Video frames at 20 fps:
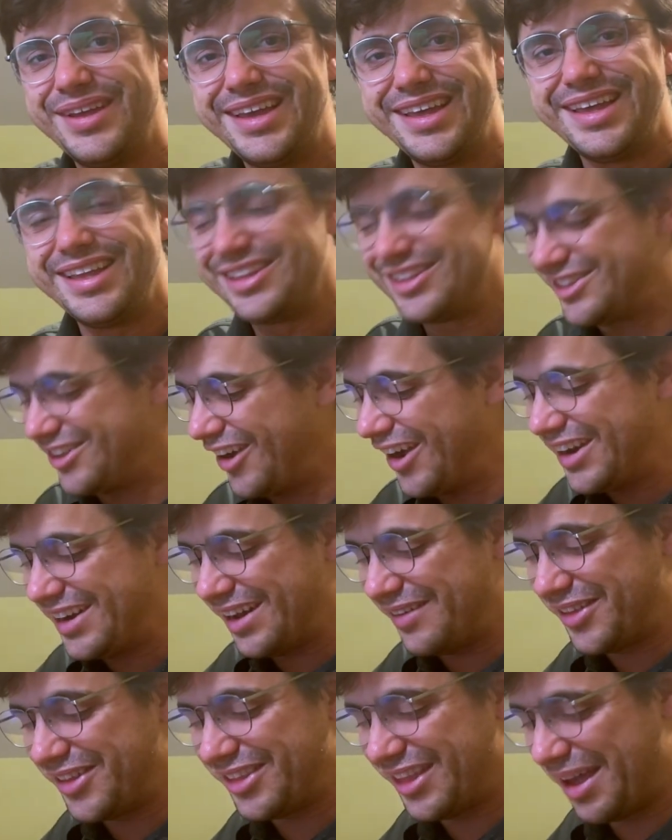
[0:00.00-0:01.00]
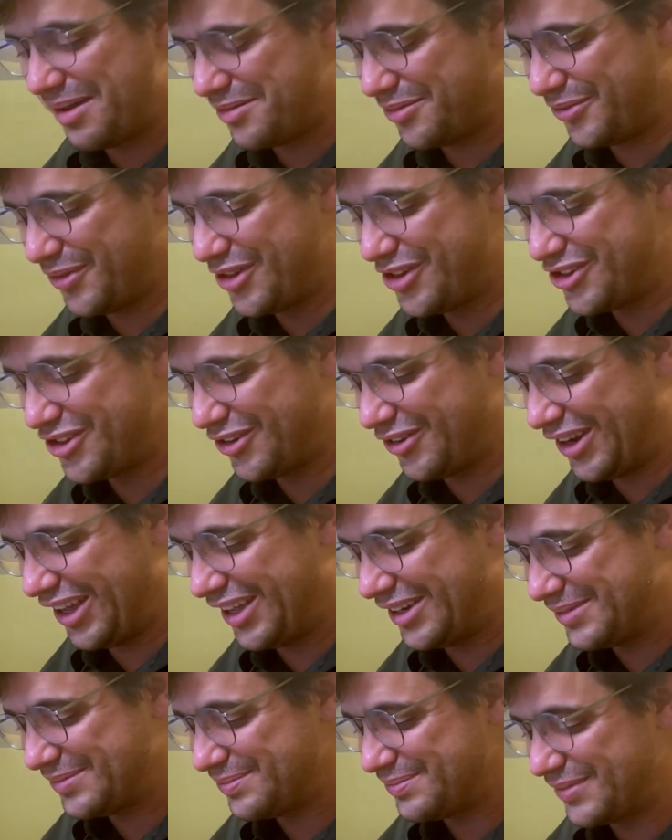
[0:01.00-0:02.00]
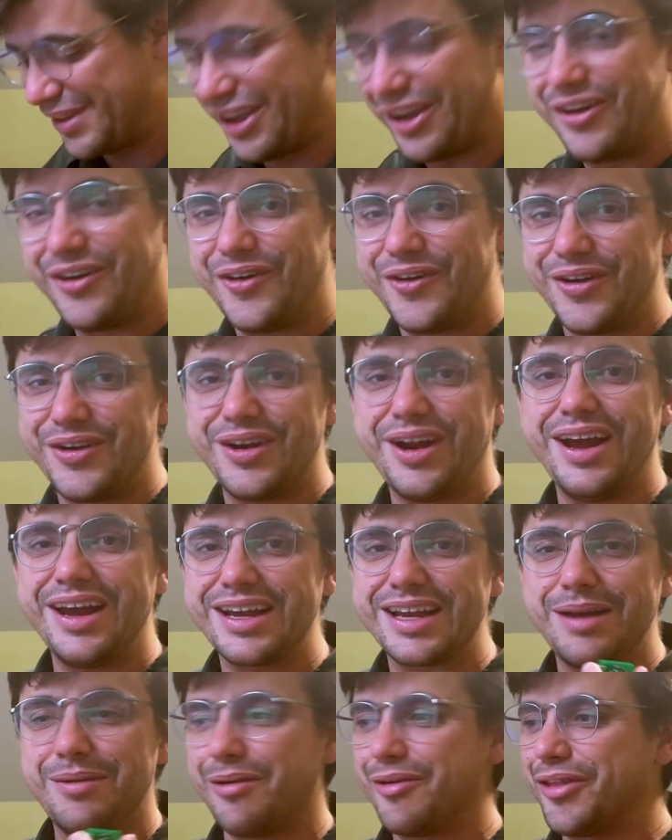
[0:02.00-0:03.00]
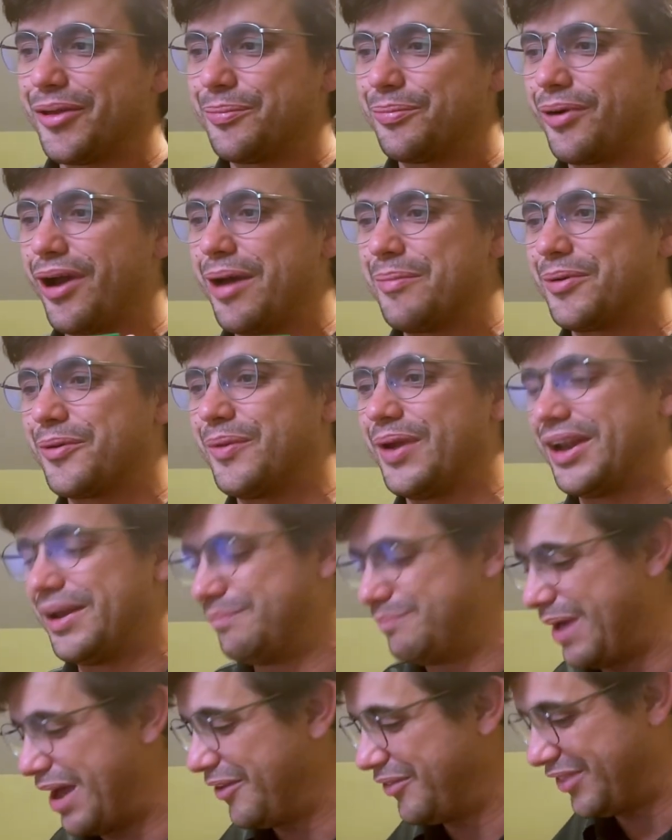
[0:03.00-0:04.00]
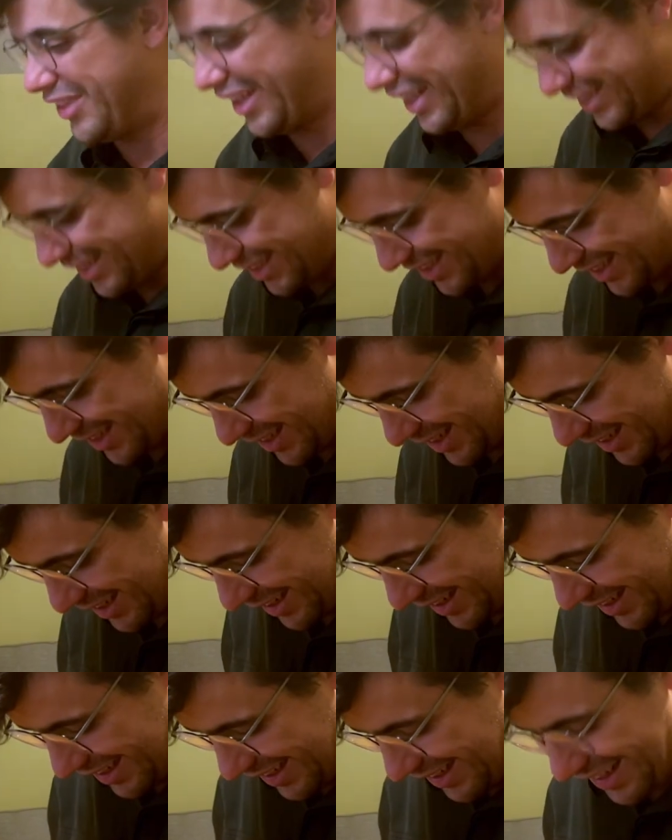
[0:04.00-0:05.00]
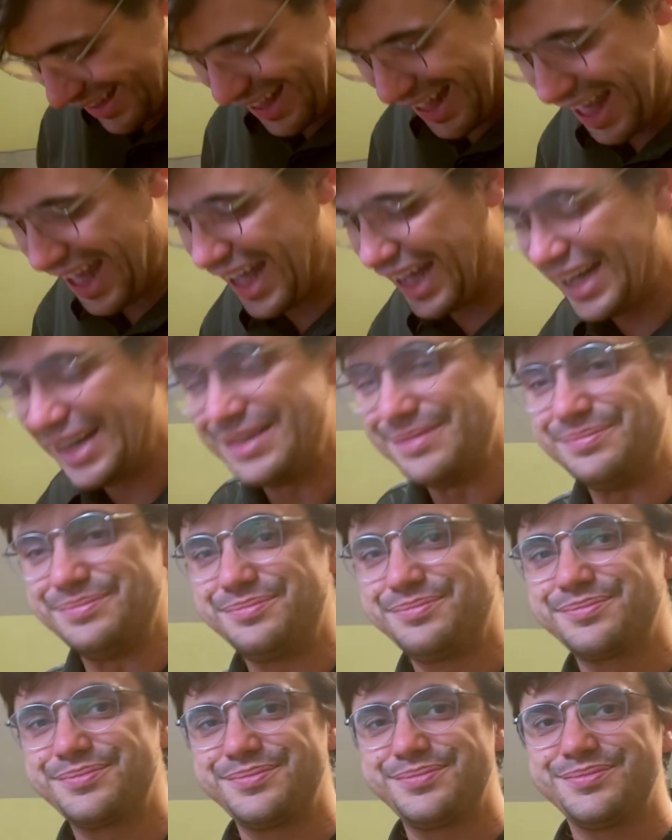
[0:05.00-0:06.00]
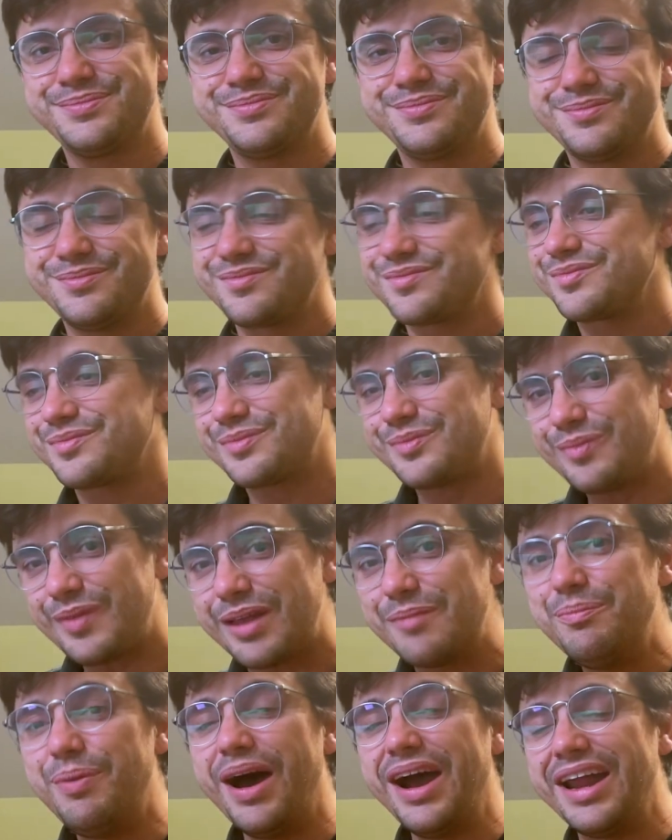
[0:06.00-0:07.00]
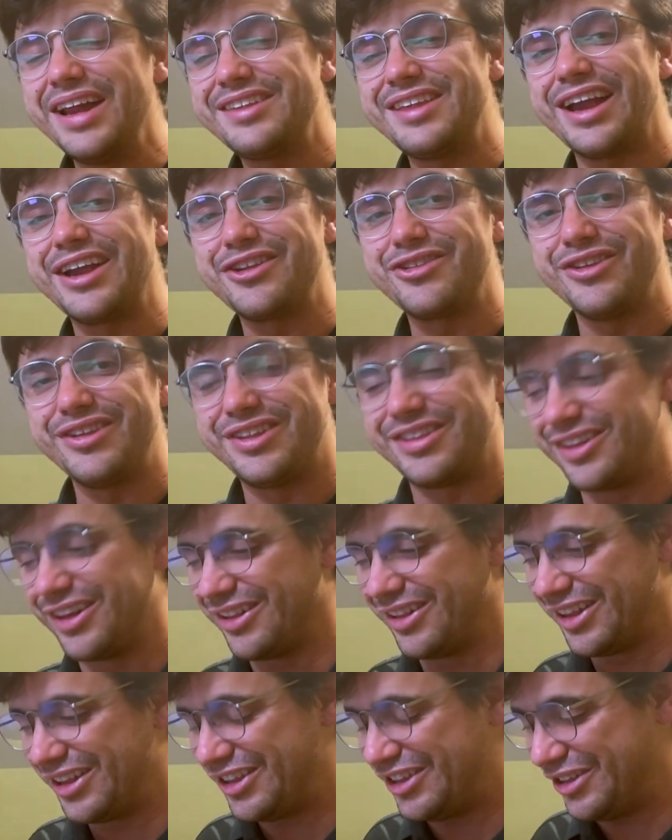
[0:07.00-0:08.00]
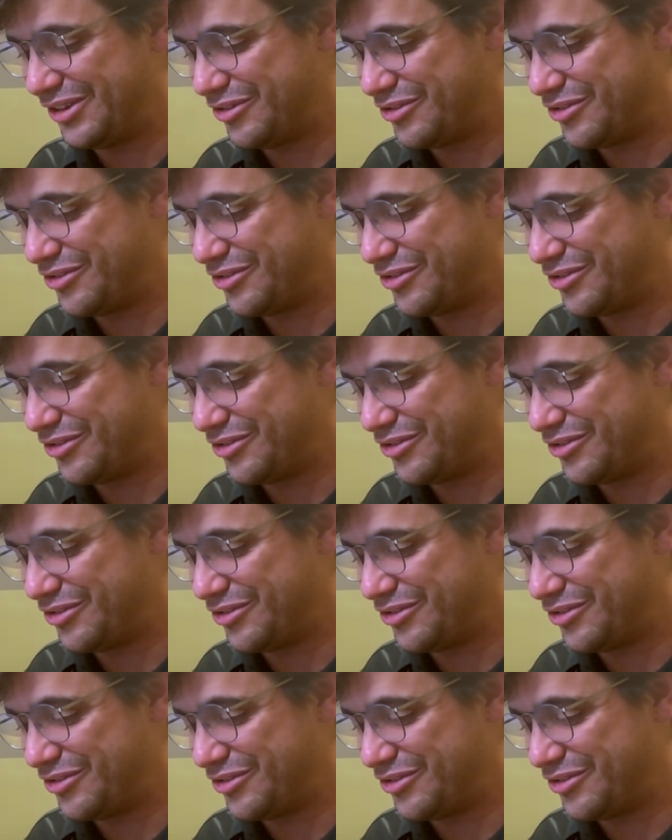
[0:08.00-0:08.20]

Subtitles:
sorry I didn't have the time to reshoot it or come up with a proper way to mount this. But it's actually still a huge